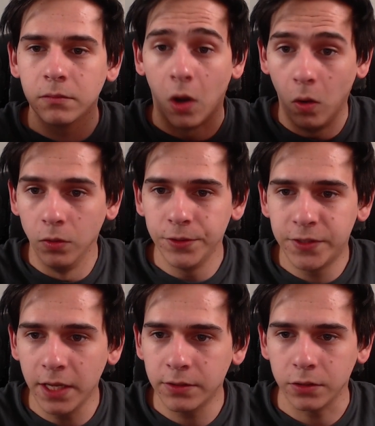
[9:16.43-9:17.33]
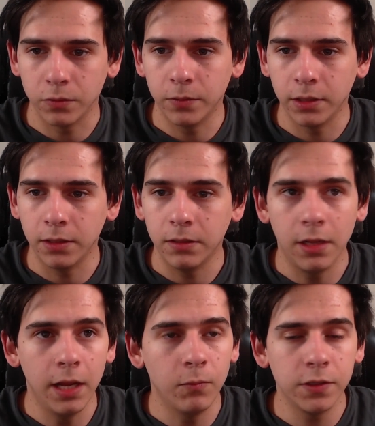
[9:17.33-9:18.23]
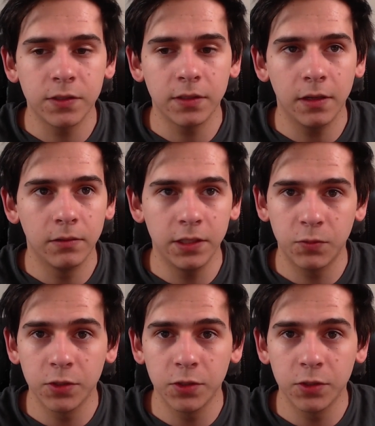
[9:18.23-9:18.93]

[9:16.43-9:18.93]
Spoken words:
old sensor, really. This